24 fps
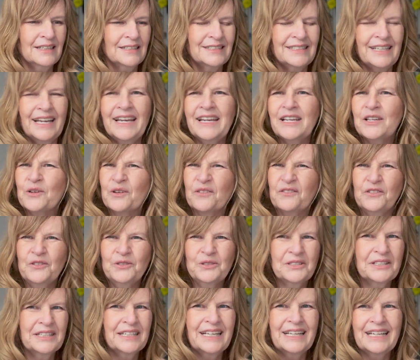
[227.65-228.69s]
take your
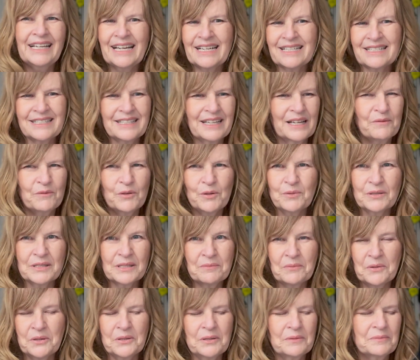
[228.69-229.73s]
food to the next level with
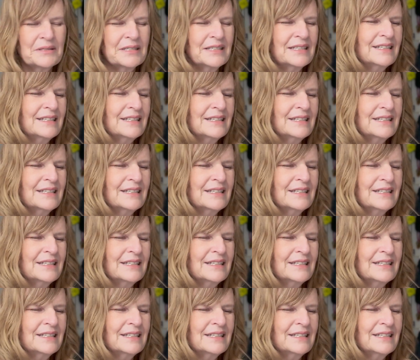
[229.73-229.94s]
some herbs.